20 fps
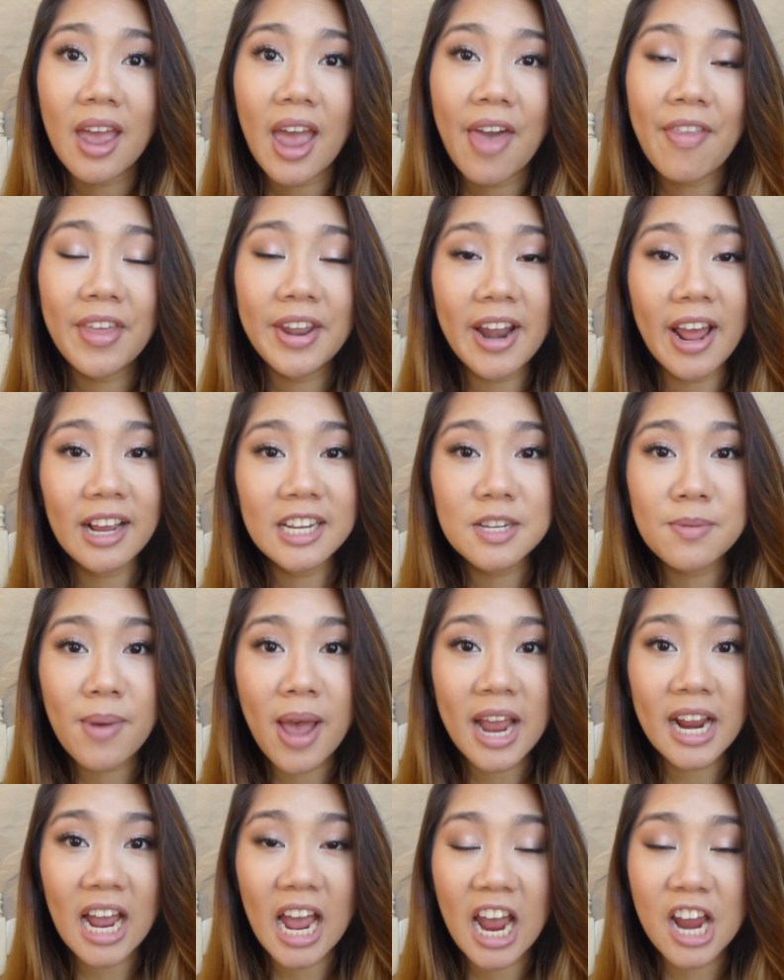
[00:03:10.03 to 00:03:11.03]
And the next
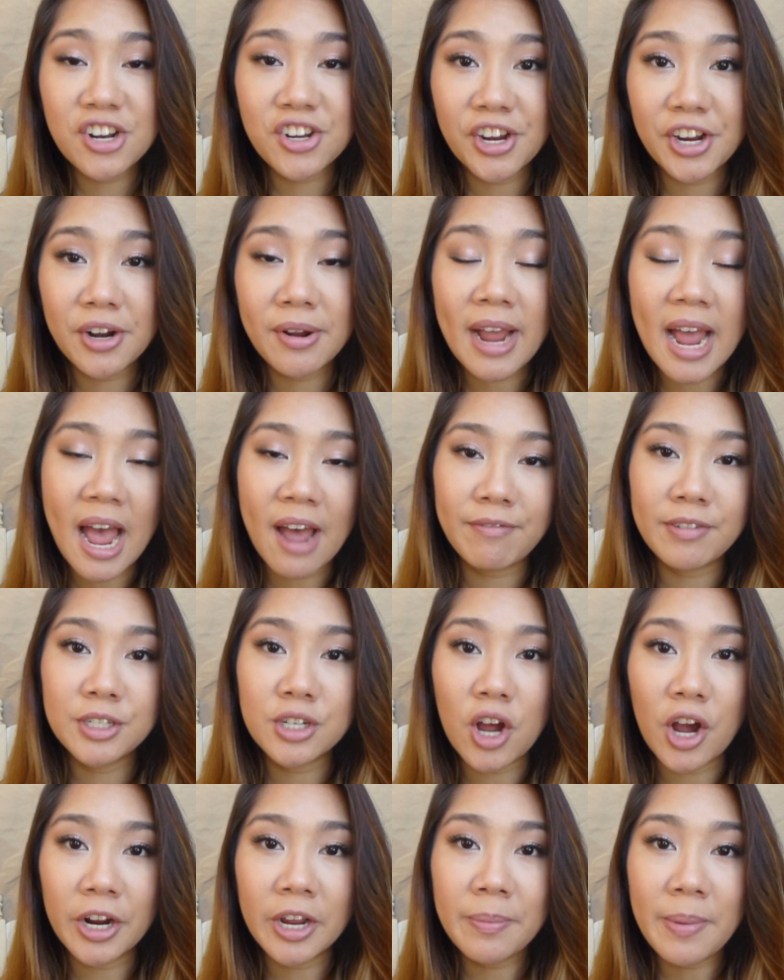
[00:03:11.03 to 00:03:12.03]
MAC eyeshadow I have to
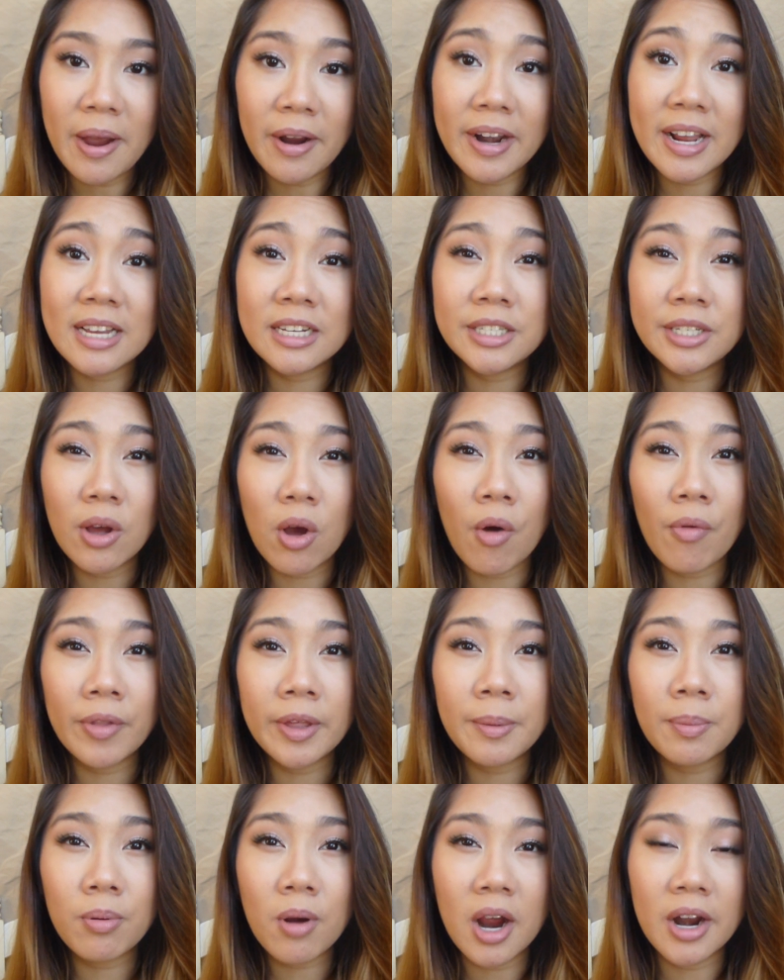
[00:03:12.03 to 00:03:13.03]
talk about is the
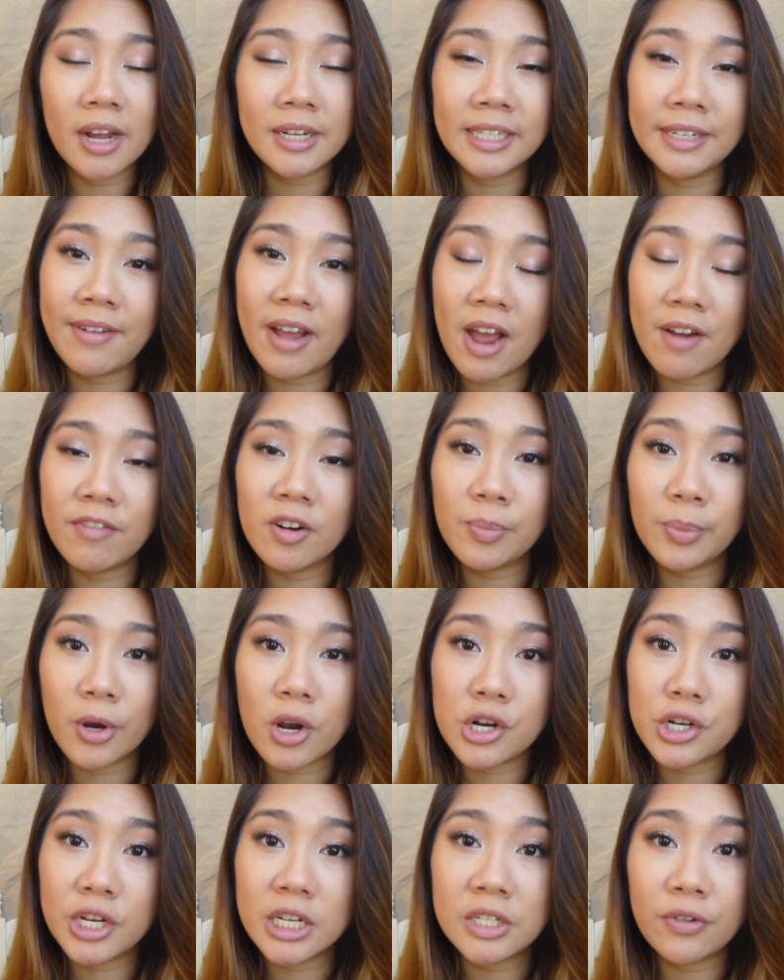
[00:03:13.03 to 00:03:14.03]
only product I've ever
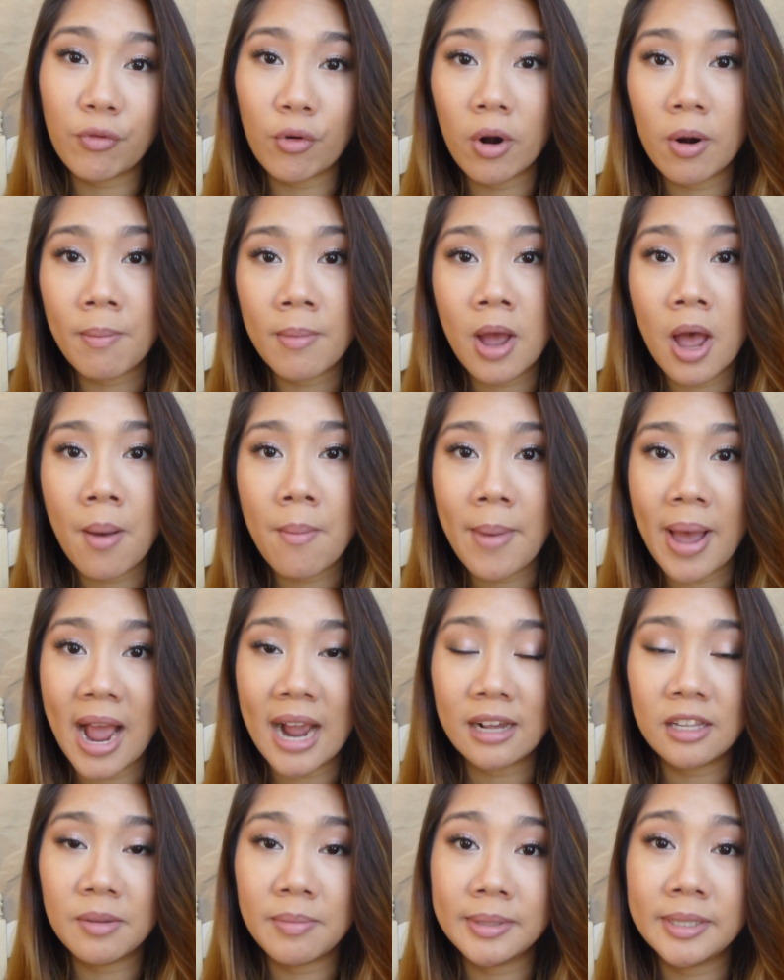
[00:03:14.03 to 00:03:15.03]
purchased for a
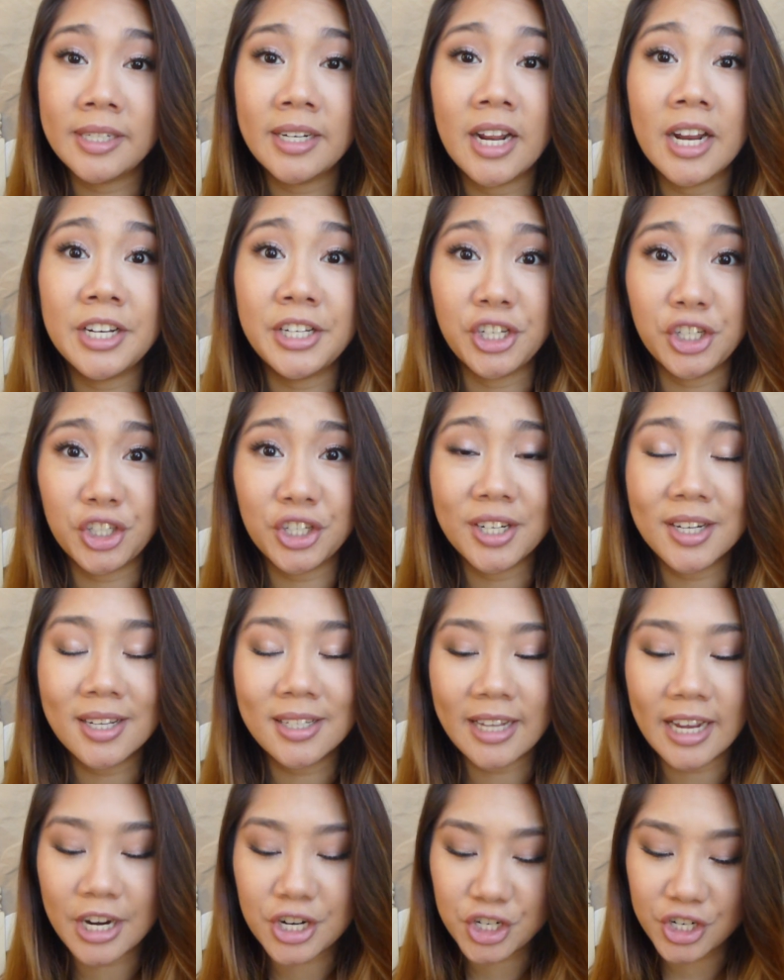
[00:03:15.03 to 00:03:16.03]
MAC limited edition
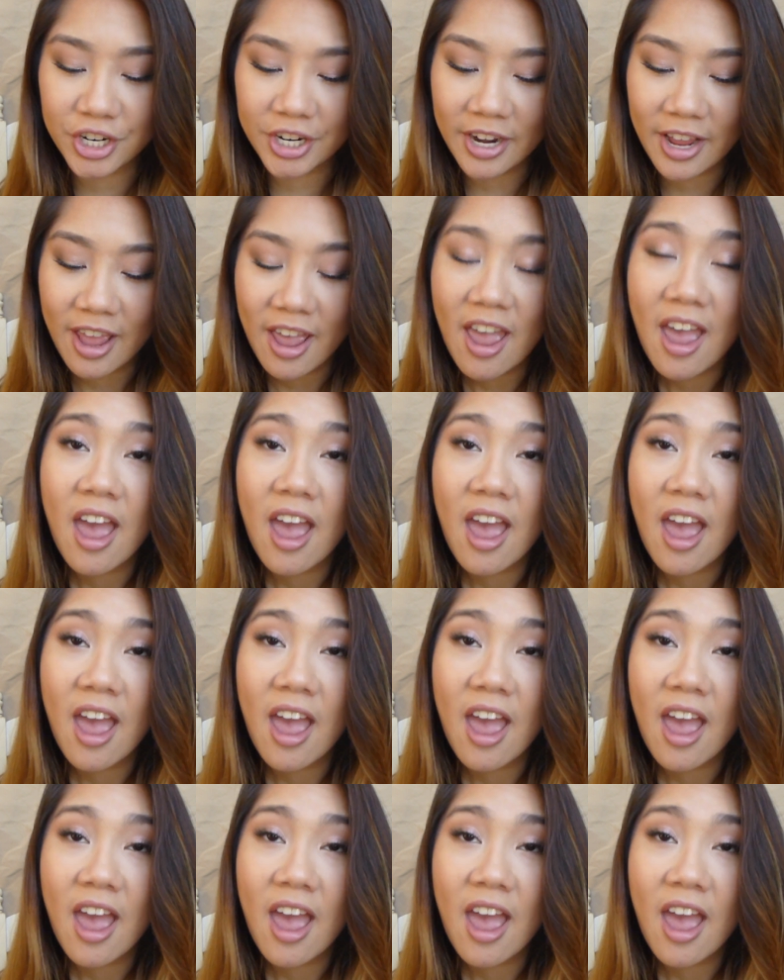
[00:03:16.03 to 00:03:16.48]
collection.